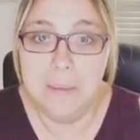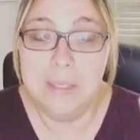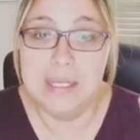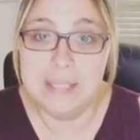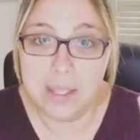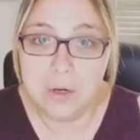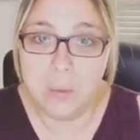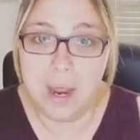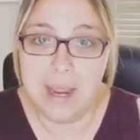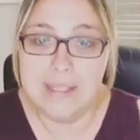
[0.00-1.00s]
Because
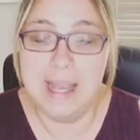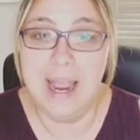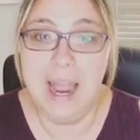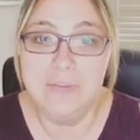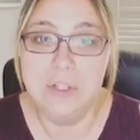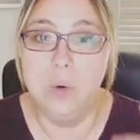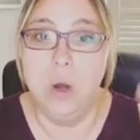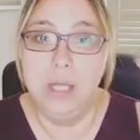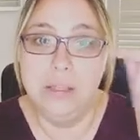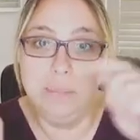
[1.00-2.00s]
otherwise, I have to go
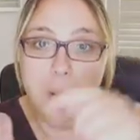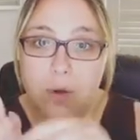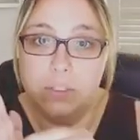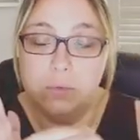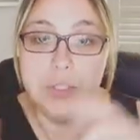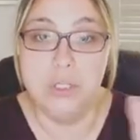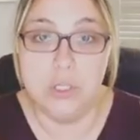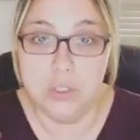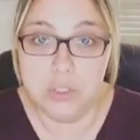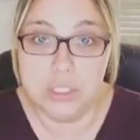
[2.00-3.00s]
on the post, which you
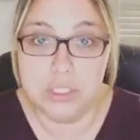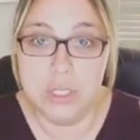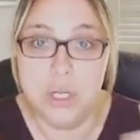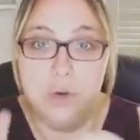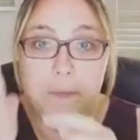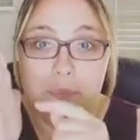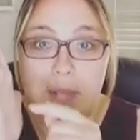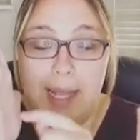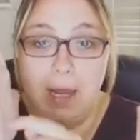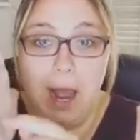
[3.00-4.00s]
can do this too.
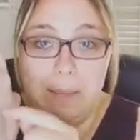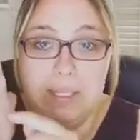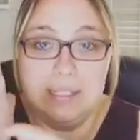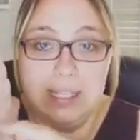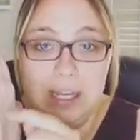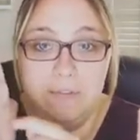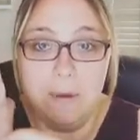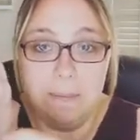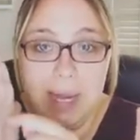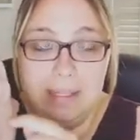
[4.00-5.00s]
I copy the link
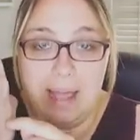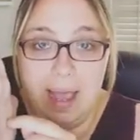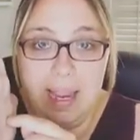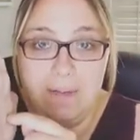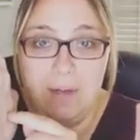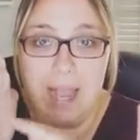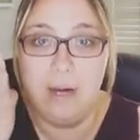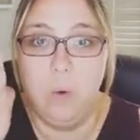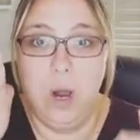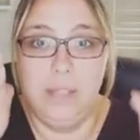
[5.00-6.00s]
from my live, I
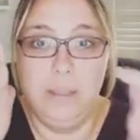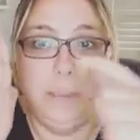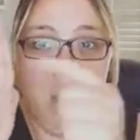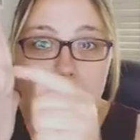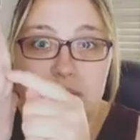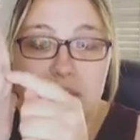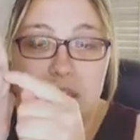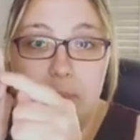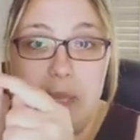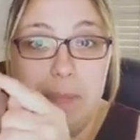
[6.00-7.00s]
go on the post,
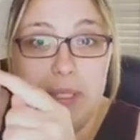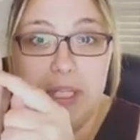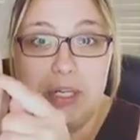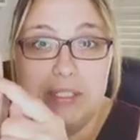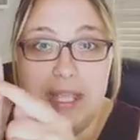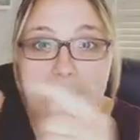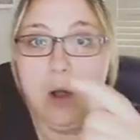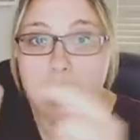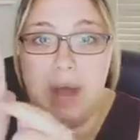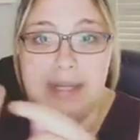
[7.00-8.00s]
and the people that are saying,
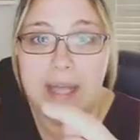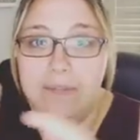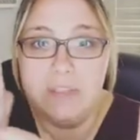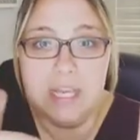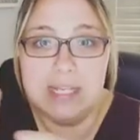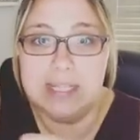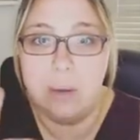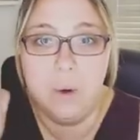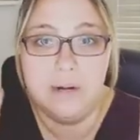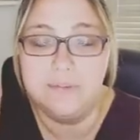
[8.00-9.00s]
oh, I love this,
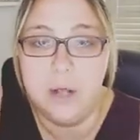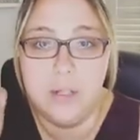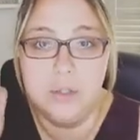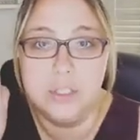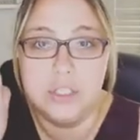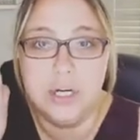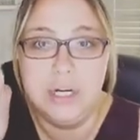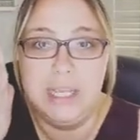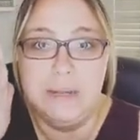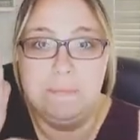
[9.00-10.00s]
I want to follow the
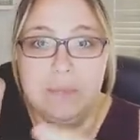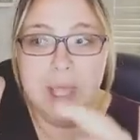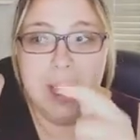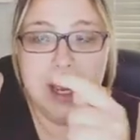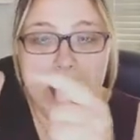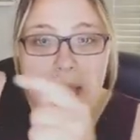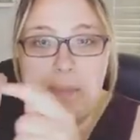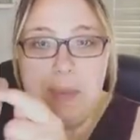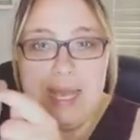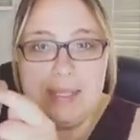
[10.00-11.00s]
journey, I
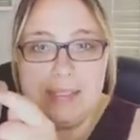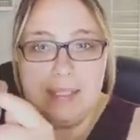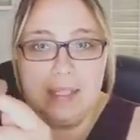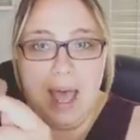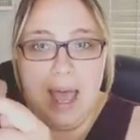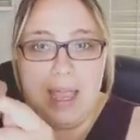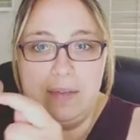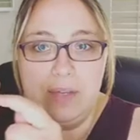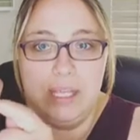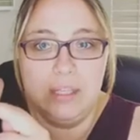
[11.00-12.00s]
paste the
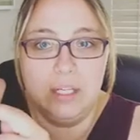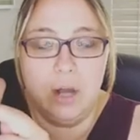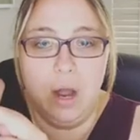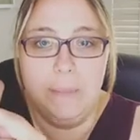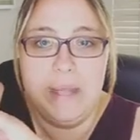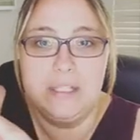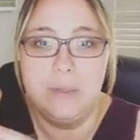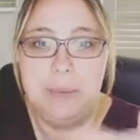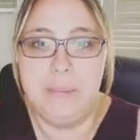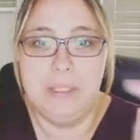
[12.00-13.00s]
live in the comments
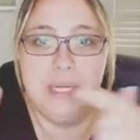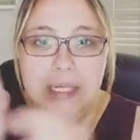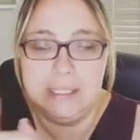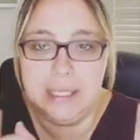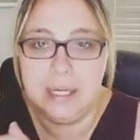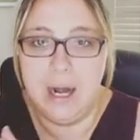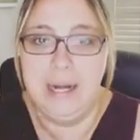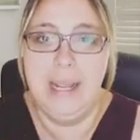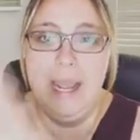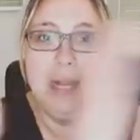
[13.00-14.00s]
so people can click
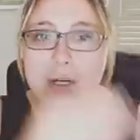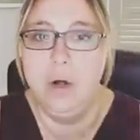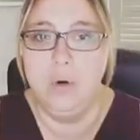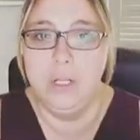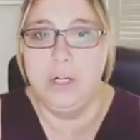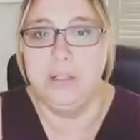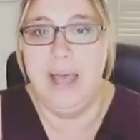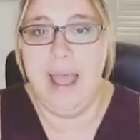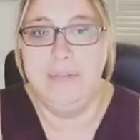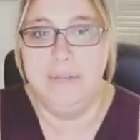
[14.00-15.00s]
on it and go to your
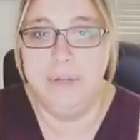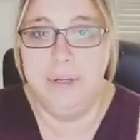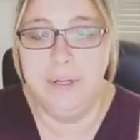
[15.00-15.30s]
live.